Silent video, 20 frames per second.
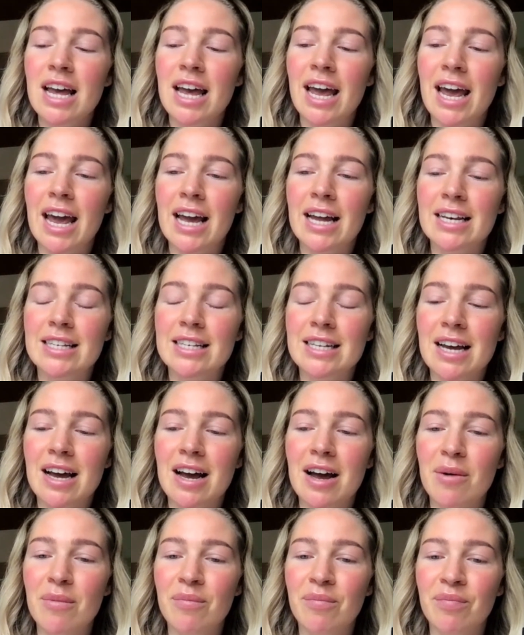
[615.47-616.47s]
And
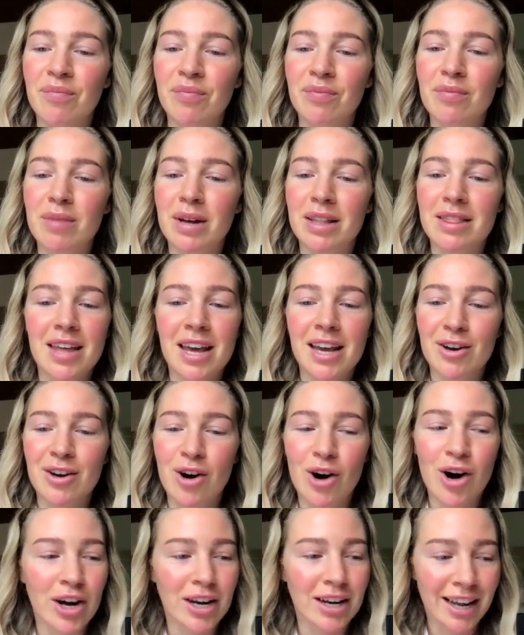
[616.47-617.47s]
um but thank
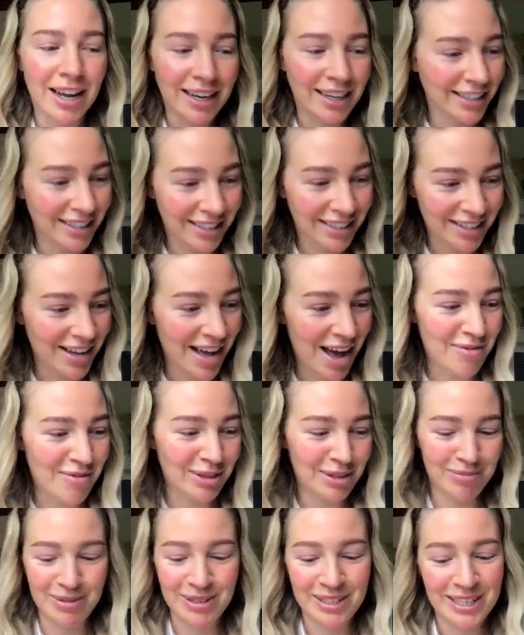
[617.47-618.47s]
God, like I
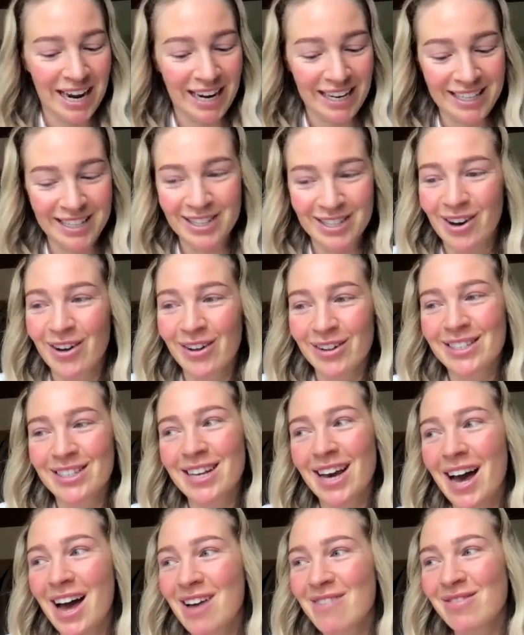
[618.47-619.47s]
was protected the whole
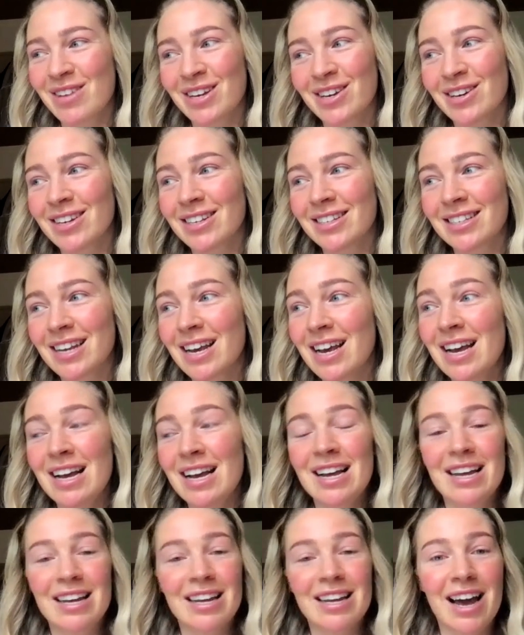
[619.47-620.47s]
time, because
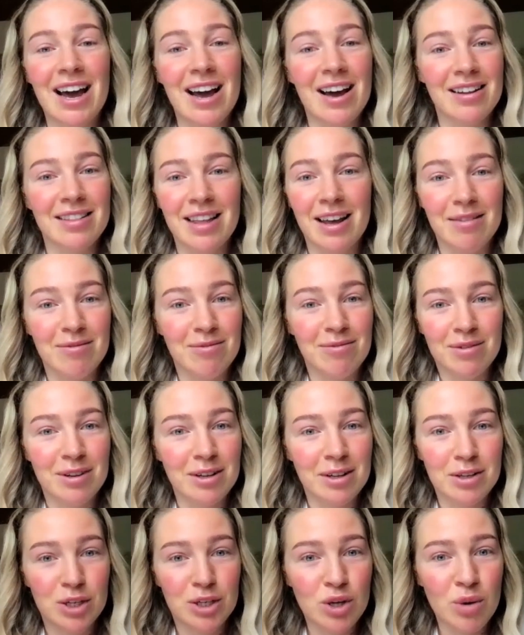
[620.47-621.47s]
yeah, there
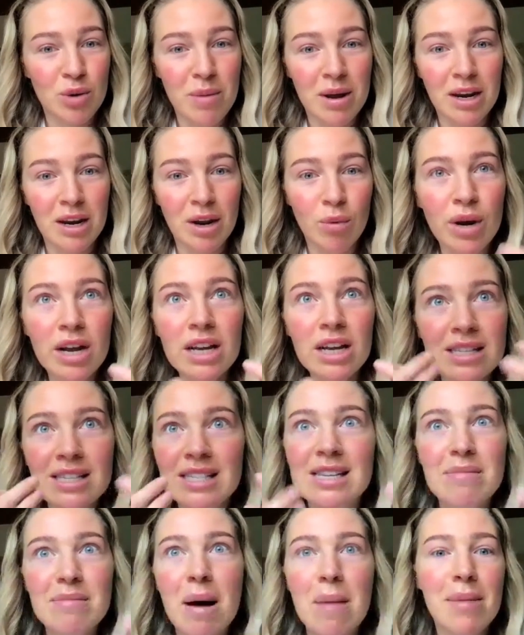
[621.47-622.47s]
were so many
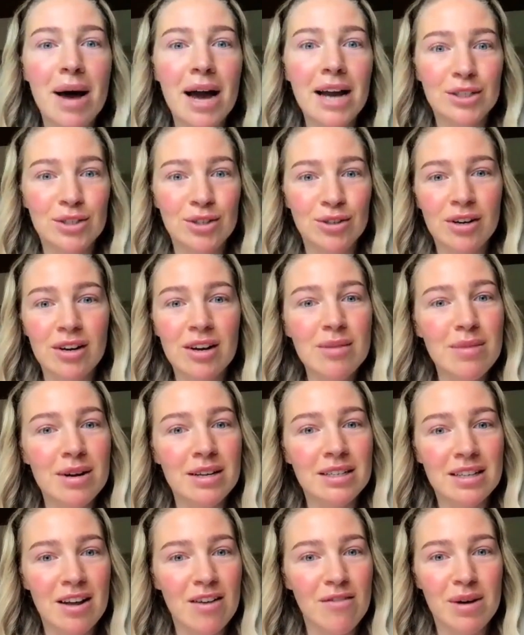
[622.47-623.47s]
reasons in my mind to kill
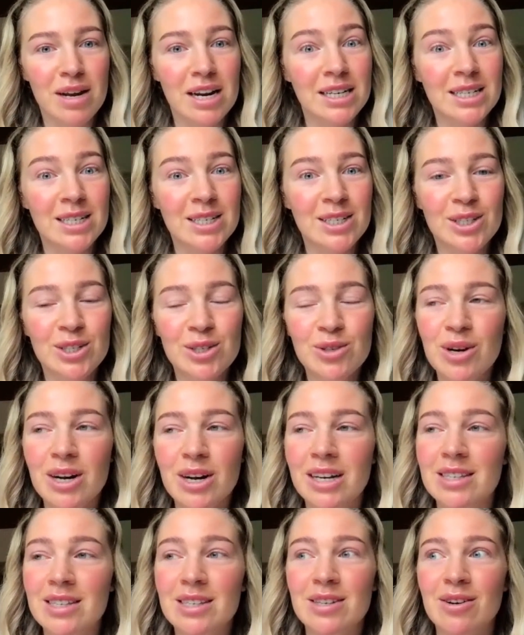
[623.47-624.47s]
myself, but I didn't do
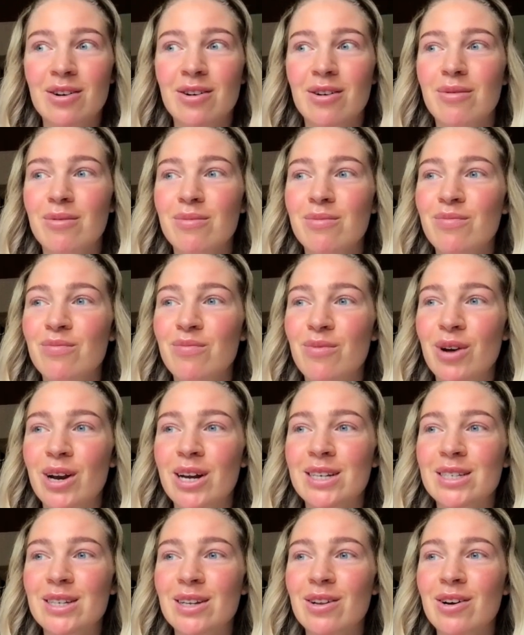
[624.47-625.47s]
it. So
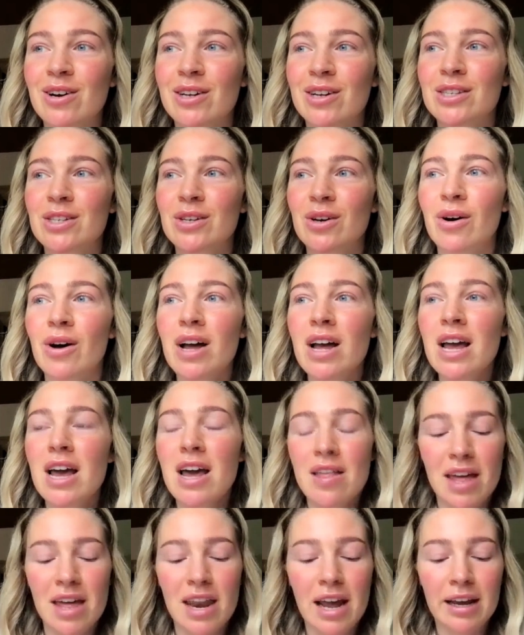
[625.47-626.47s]
praise the Lord. So
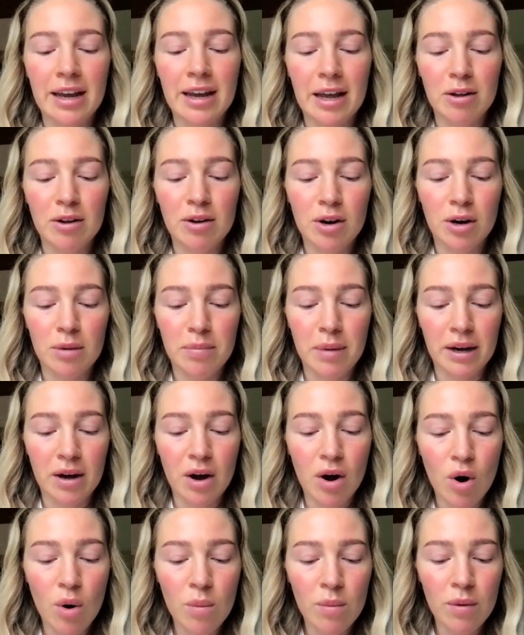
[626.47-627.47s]
then I get got back
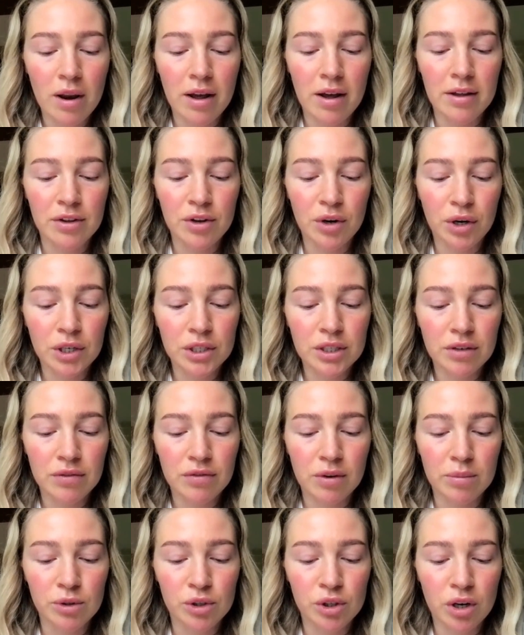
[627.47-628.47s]
home. A doctor
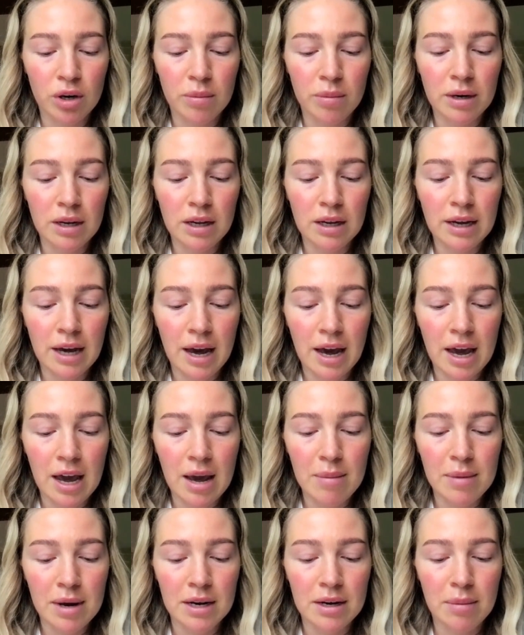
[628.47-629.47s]
from Germany
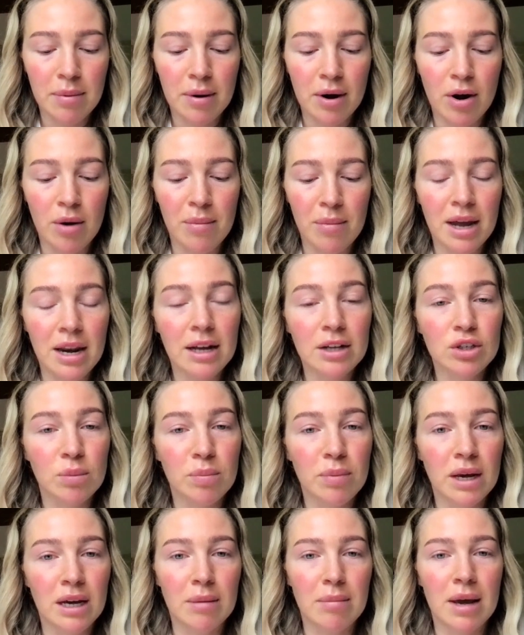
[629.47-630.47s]
came and a paramedic to
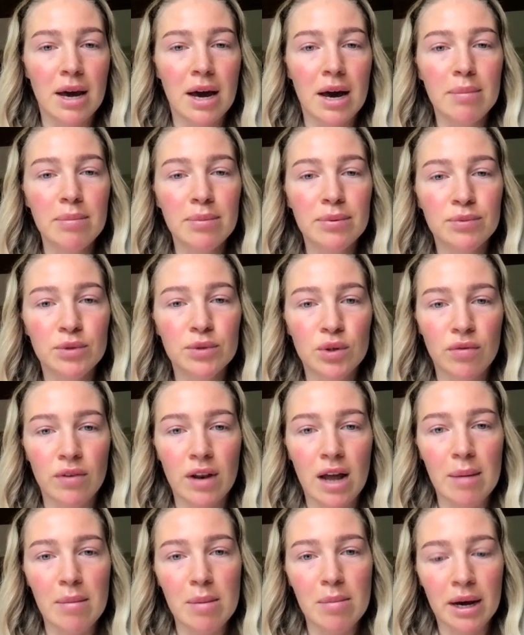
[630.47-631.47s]
pick me up, to
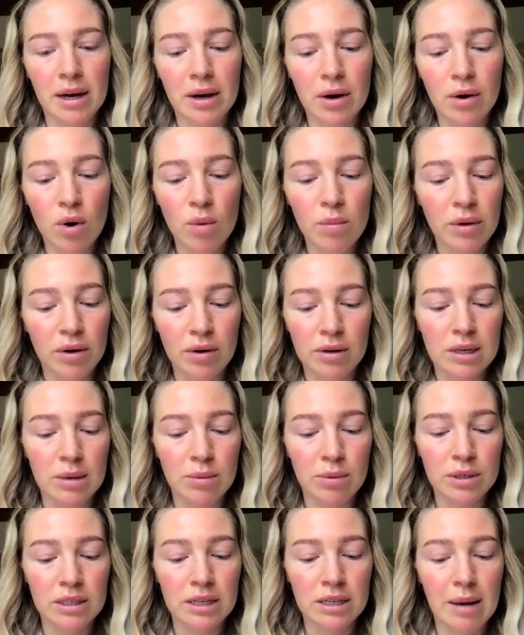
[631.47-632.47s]
fly me back home, because I
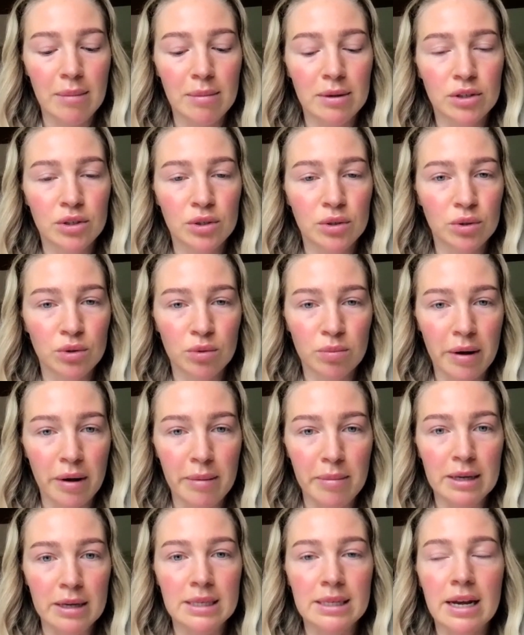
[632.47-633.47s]
wasn't able to do it by
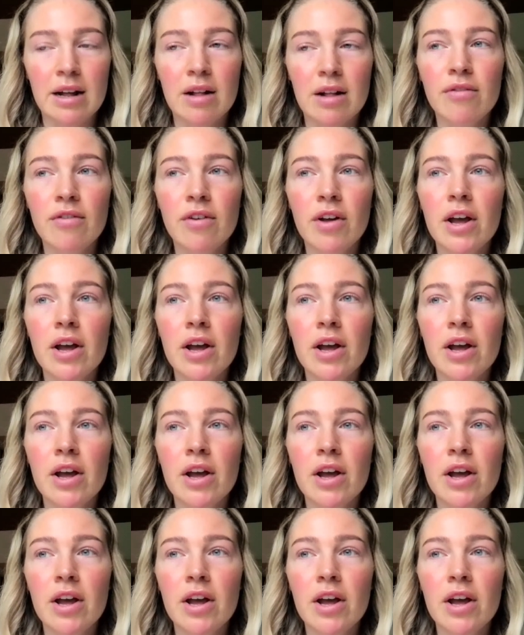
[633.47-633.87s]
myself.